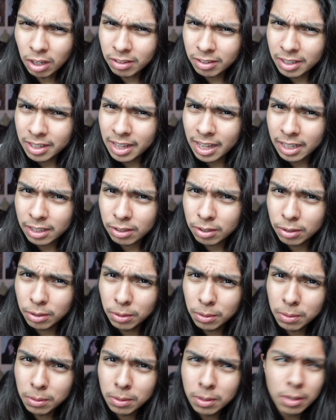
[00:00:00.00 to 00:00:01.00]
see that
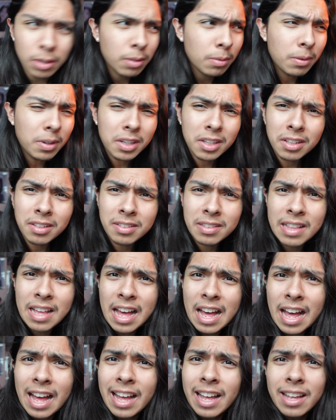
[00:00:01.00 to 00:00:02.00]
too? What is
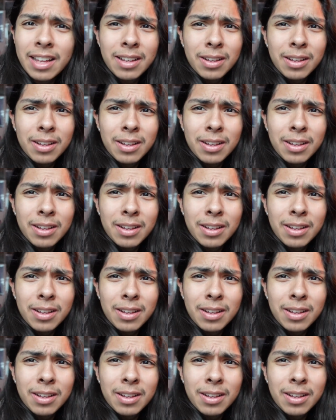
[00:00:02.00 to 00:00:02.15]
that?